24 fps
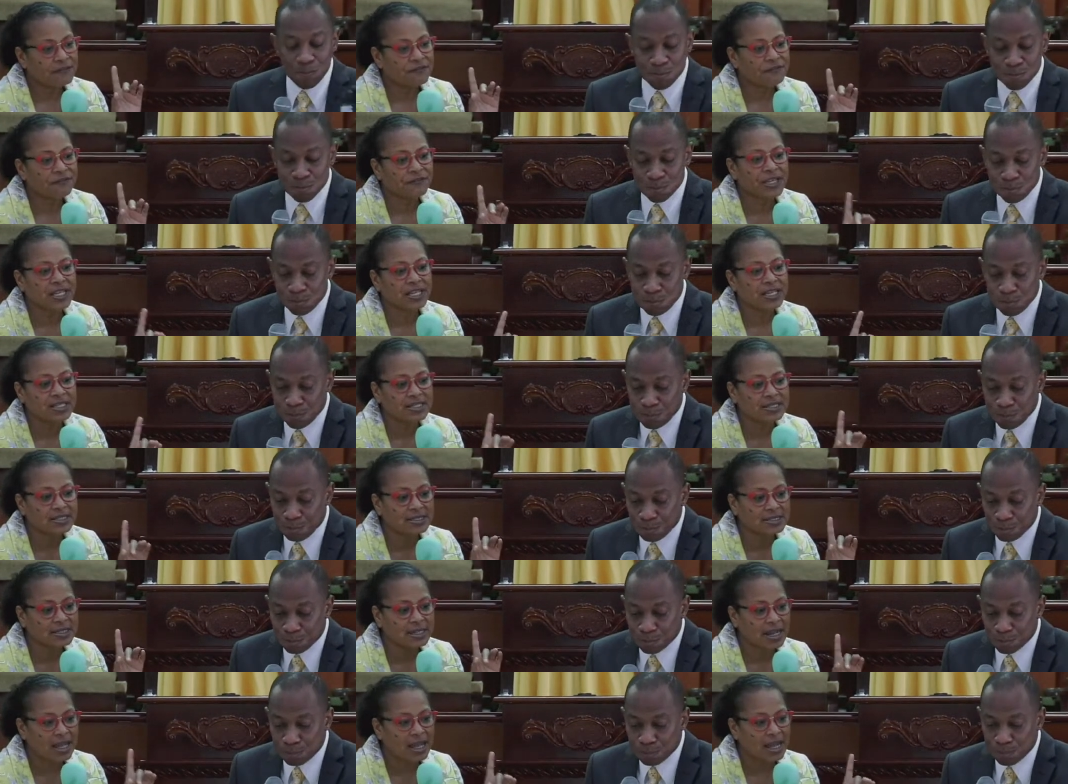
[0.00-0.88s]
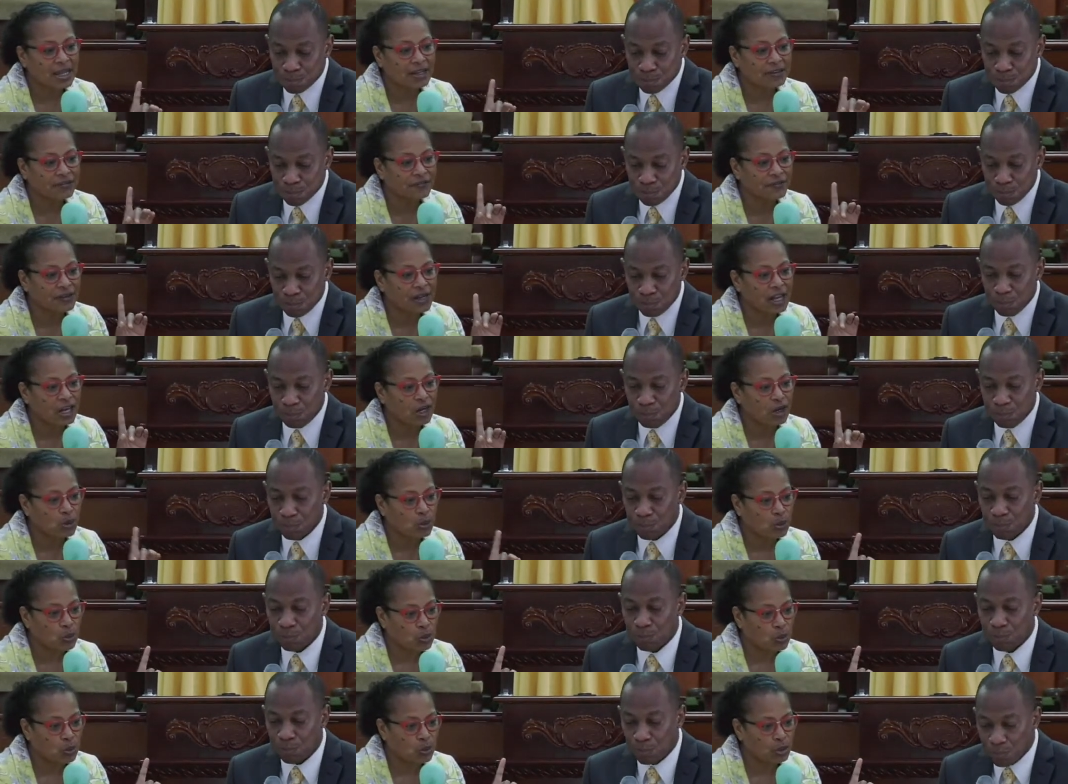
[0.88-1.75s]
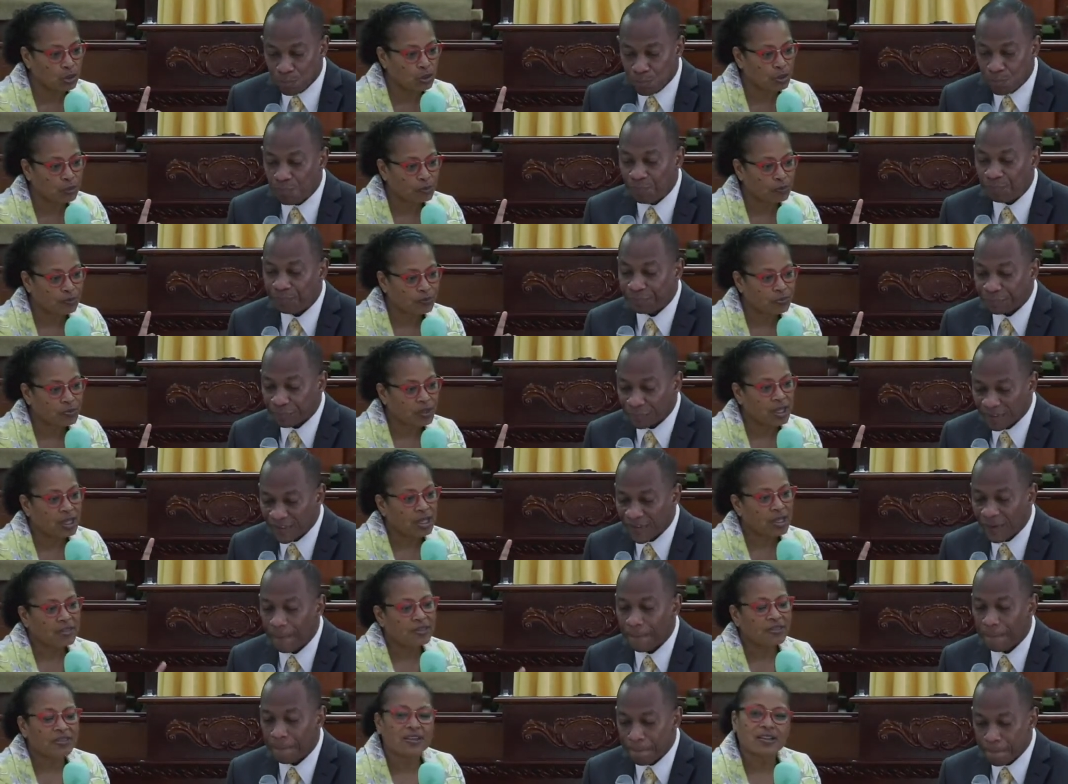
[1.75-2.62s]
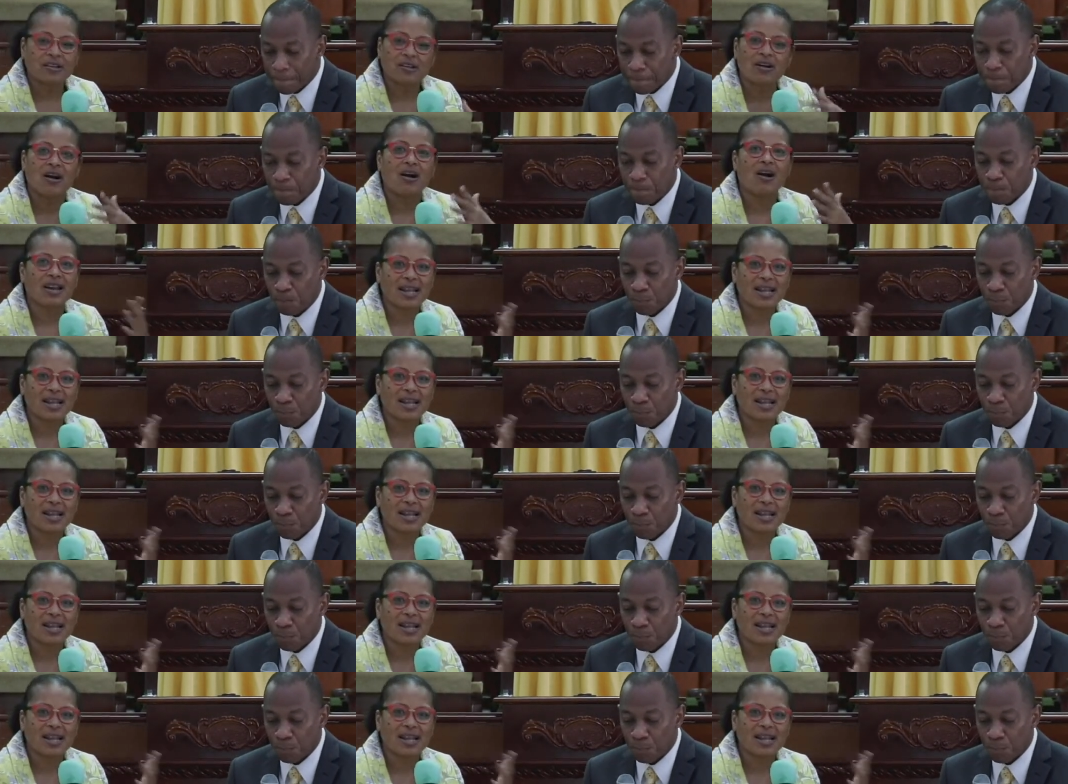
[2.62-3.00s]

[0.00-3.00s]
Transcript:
Speaker 1: face life alone. God